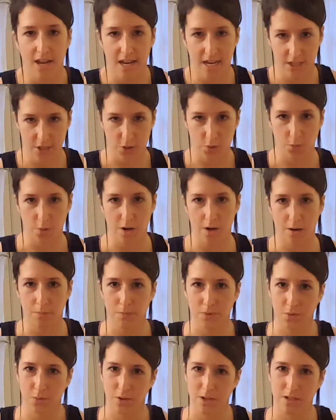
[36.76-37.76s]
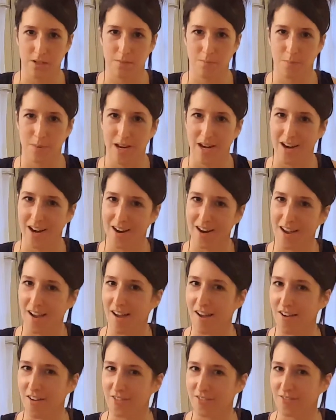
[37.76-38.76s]
inchworms, one minute
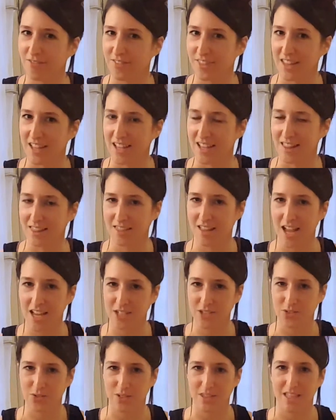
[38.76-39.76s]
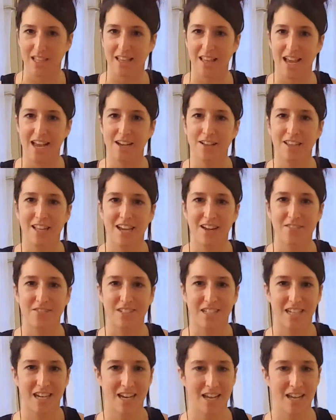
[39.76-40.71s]
of the lunge with the leg lift,